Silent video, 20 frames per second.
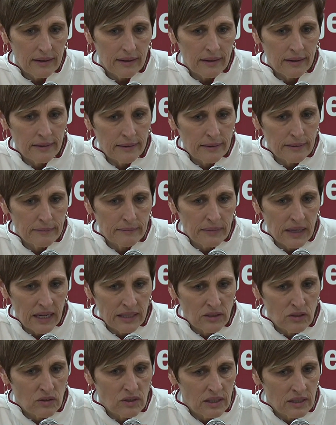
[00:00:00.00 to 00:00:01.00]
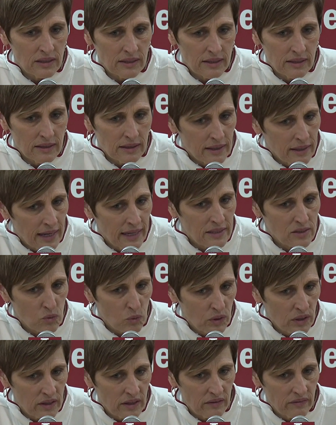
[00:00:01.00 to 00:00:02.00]
I do think
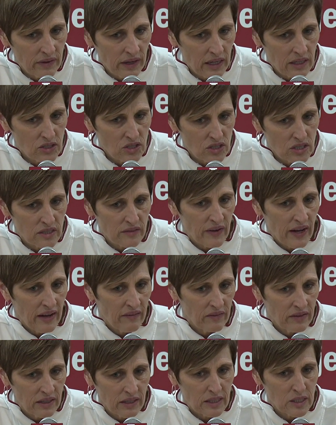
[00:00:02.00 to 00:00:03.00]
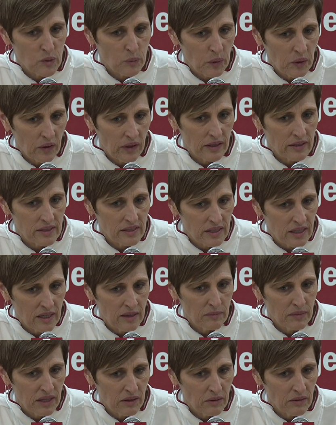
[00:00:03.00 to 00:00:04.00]
that's one of the advantages of having an experienced
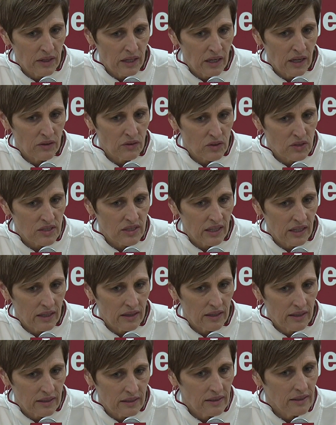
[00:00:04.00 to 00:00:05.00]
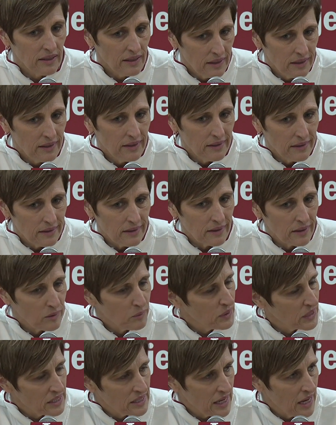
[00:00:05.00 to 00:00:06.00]
team. They understand that,
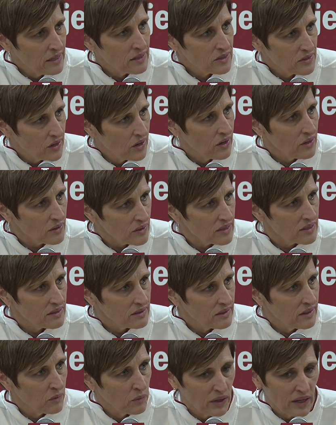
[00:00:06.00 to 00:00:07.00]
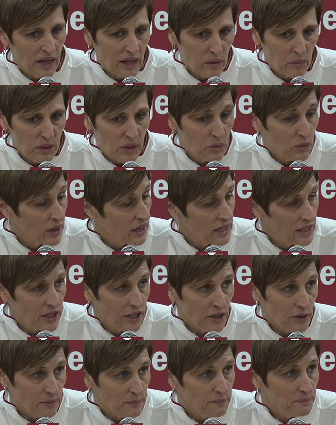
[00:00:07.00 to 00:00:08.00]
Big Ten starts, and we got to be ready
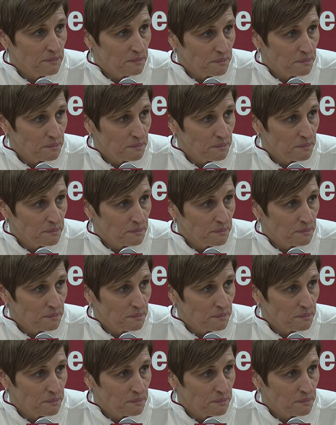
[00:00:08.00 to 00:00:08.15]
to go.